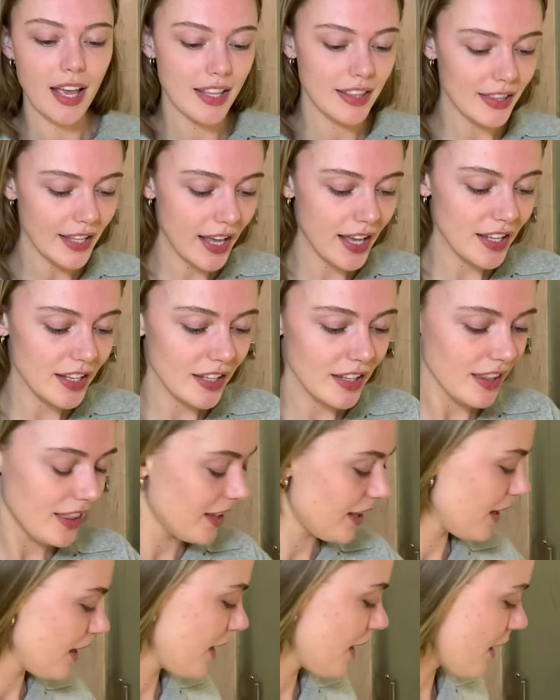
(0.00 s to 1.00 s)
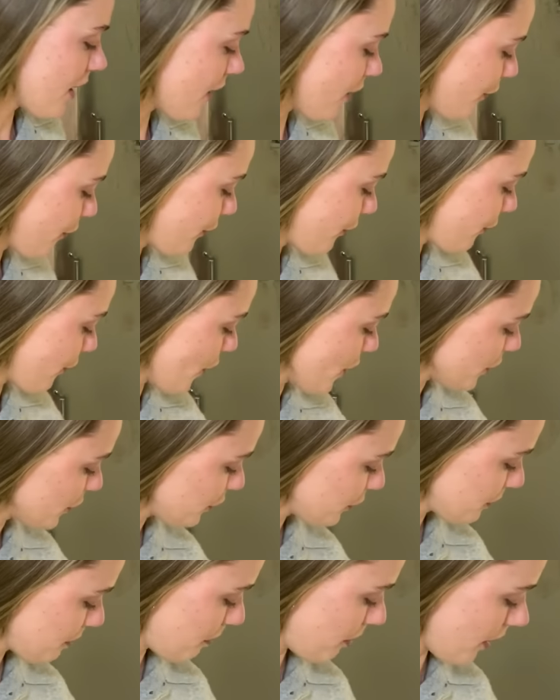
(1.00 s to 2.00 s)
And then the
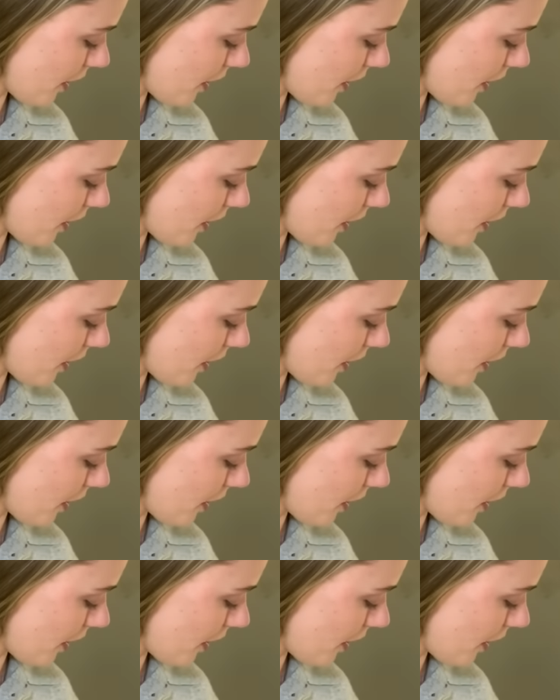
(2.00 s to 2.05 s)
first